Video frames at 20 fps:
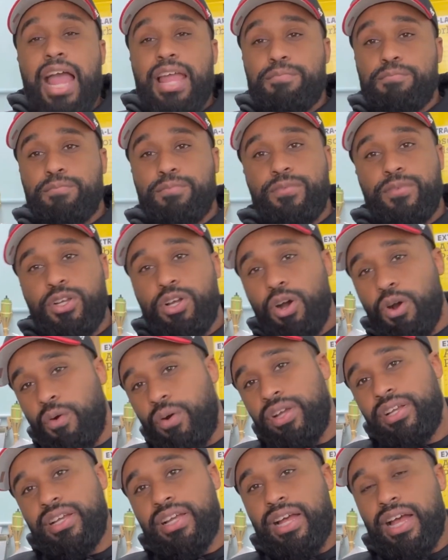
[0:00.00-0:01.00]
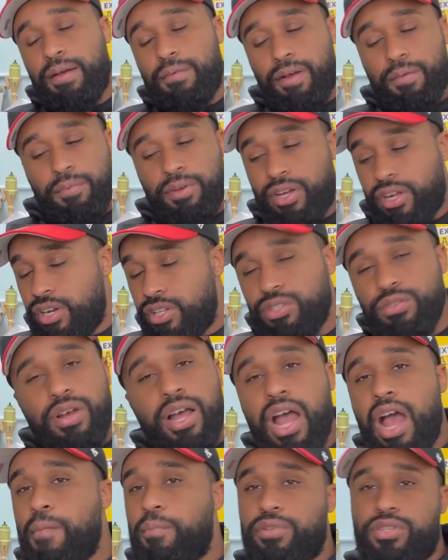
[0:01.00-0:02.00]
I'm gonna
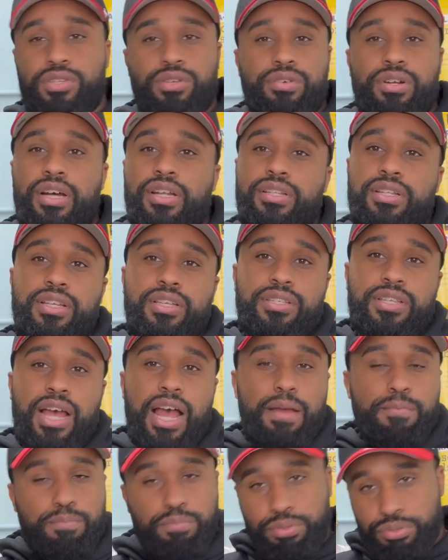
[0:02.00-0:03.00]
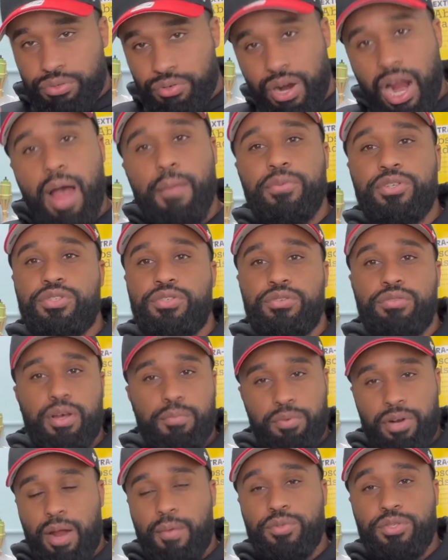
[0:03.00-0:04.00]
do an episode on this. I promise you.
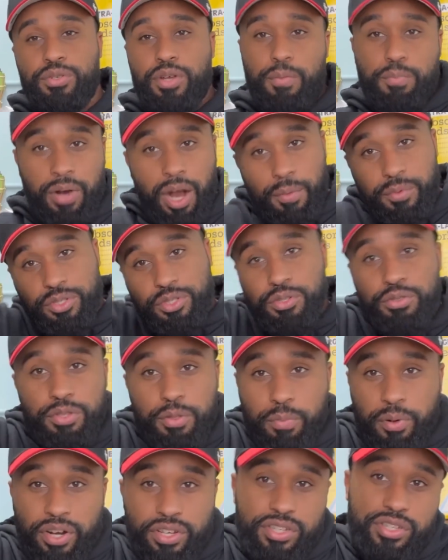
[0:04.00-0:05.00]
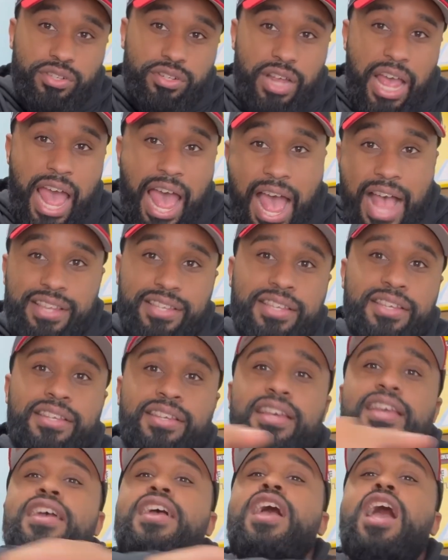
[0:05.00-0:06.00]
I promise you. I promise you, the person
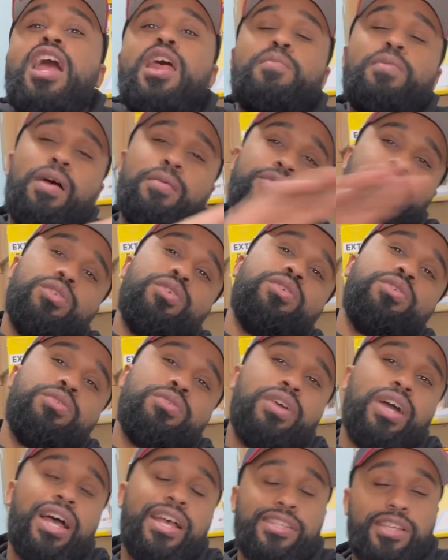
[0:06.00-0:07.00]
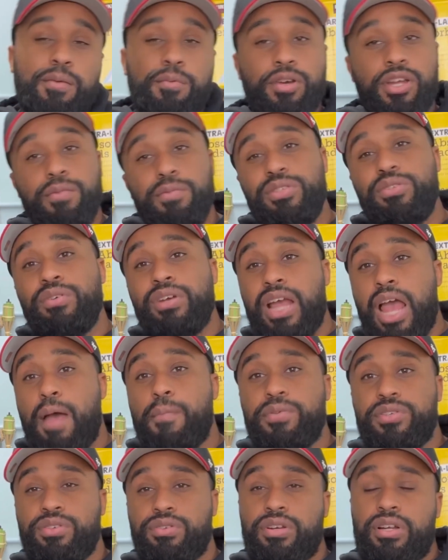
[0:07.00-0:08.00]
asking, and I promise all you guys. I'm gonna be doing an
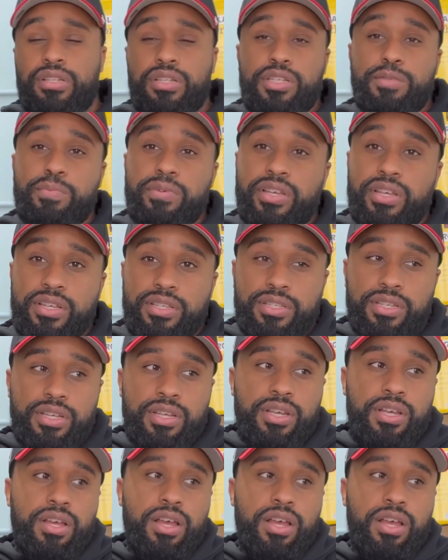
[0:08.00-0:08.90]
episode on this because